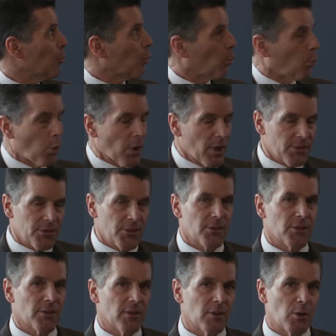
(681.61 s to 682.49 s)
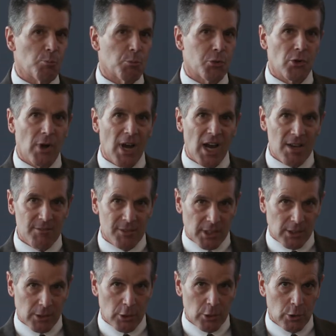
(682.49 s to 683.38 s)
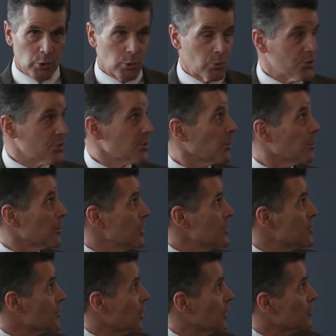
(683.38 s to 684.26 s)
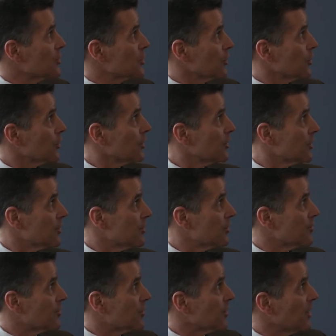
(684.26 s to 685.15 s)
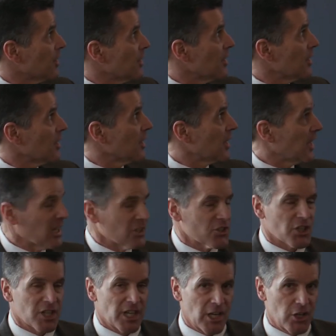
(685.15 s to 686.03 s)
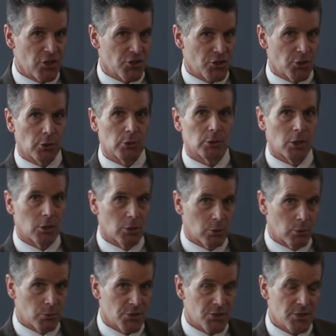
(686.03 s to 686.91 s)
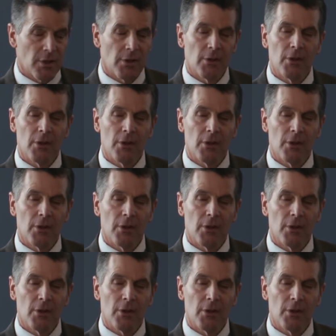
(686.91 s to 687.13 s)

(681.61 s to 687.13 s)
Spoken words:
With private loans, or these alternative educational loans,